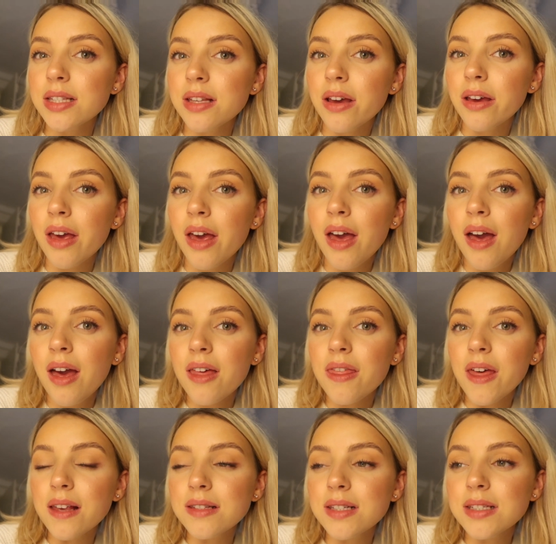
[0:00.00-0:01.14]
So
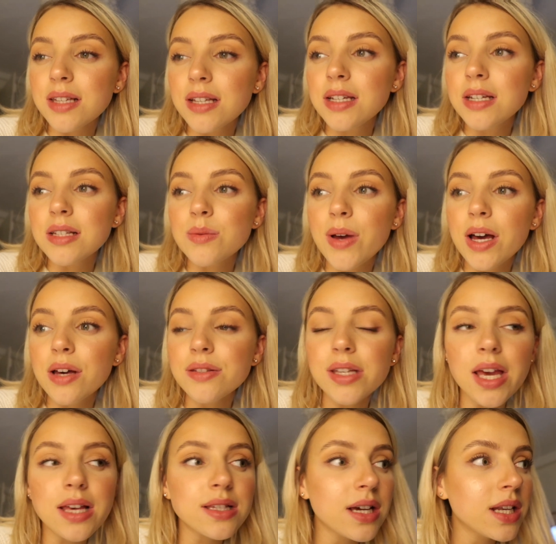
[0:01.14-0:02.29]
that's exciting as well. So
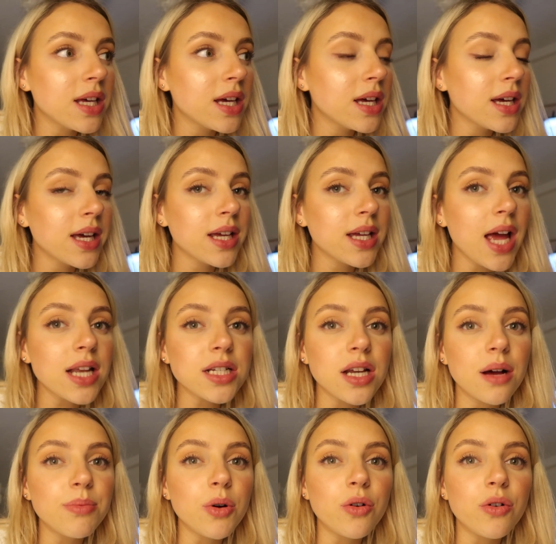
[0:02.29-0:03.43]
yeah, so I'm going to catch
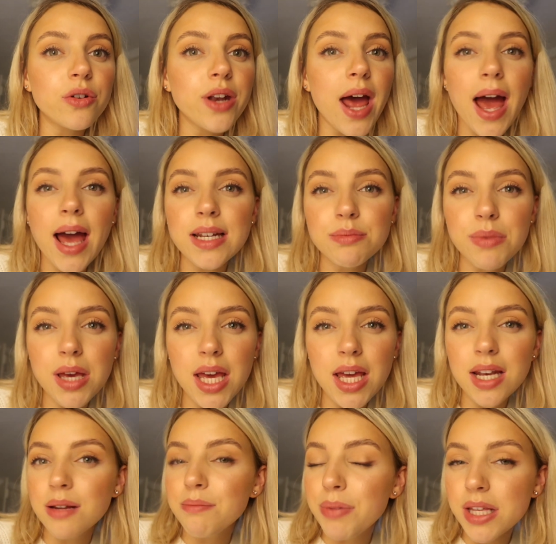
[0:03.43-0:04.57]
up on
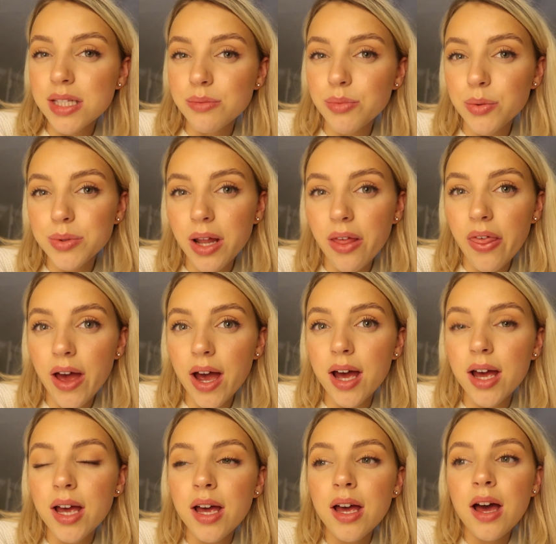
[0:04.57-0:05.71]
admin and bits and bobs like that.